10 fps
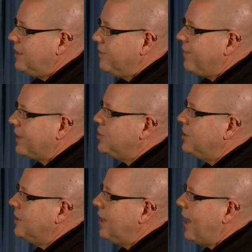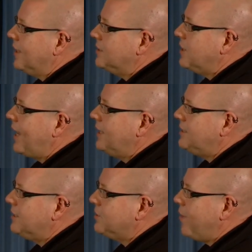the infection, as
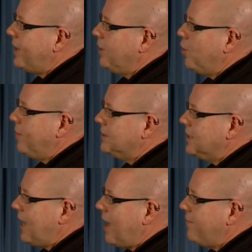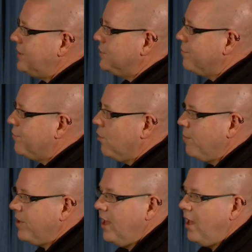caseous granulomas and cavities are formed,